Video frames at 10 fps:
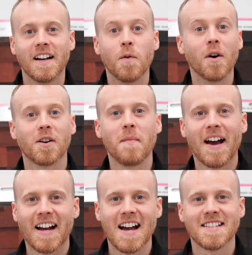Welcome
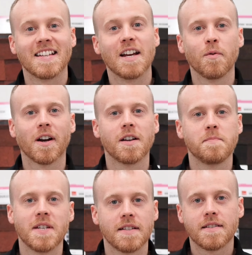back, guys. Today we're going
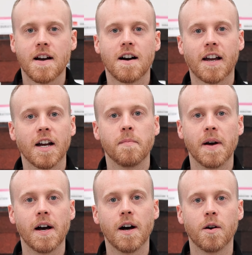to be talking
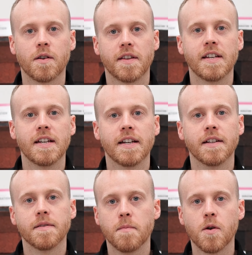about
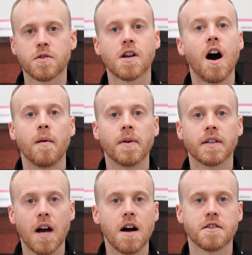the most common
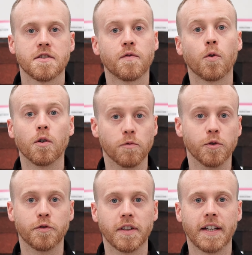causes for a
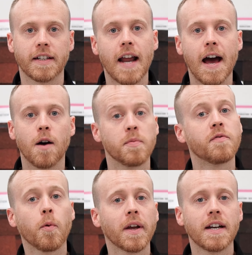roof leak. Now,
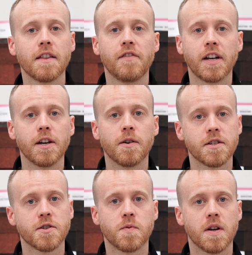before we get into the video, I
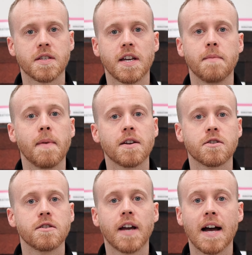just want to say make
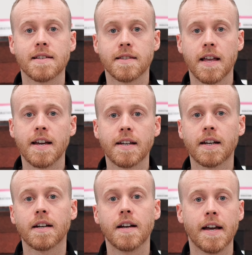sure you guys
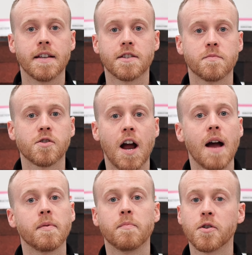like and
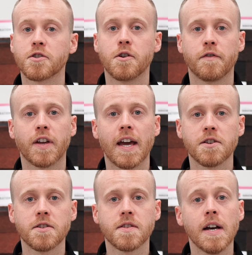subscribe and push
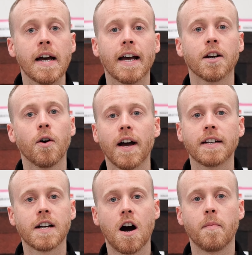notifications, and go ahead
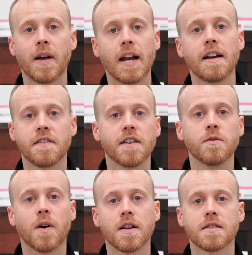and comment anything you
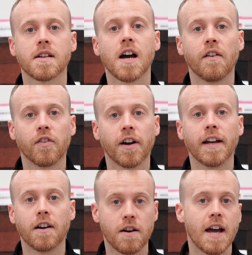want us to cover
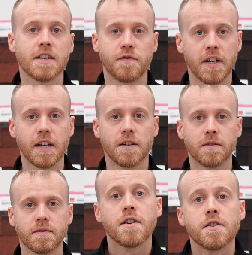in our next video.
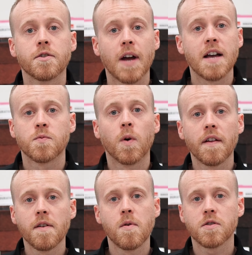So guys, one
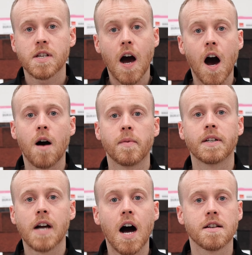of the most
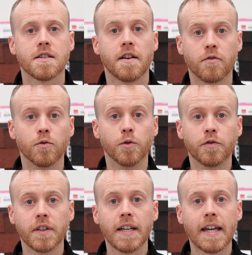common causes of a roof
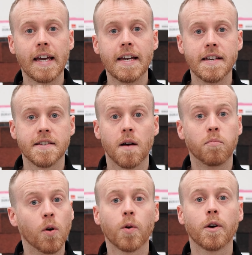leak is a
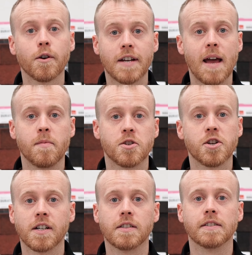broken or damaged
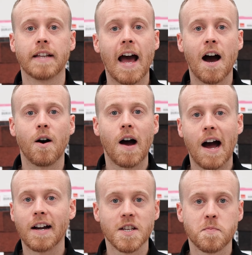shingle. Now,
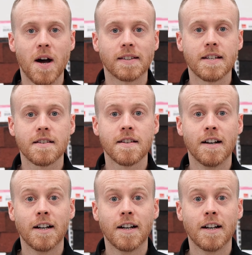how do you spot this?